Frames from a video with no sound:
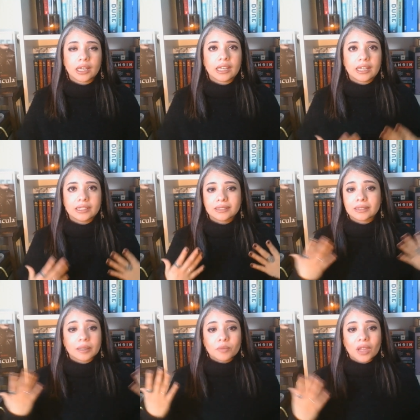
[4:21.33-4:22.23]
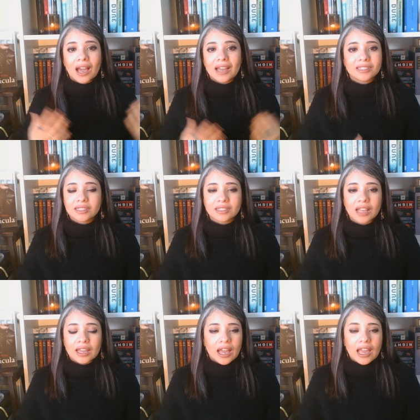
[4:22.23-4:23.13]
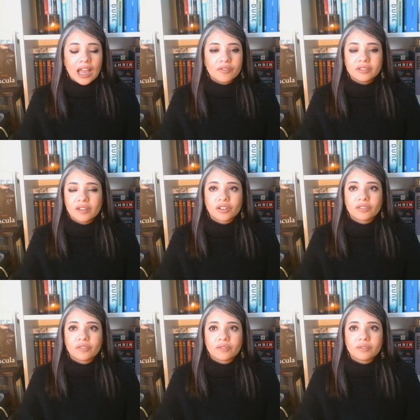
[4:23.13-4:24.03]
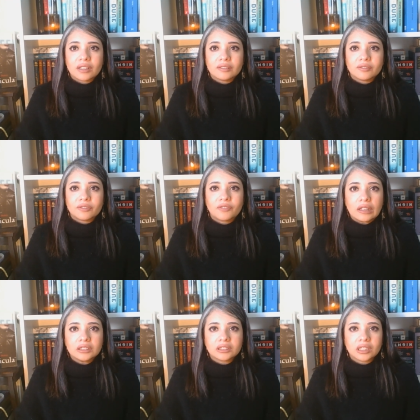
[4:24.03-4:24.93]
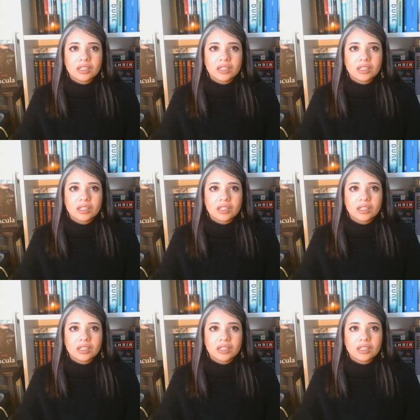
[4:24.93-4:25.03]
And I have never felt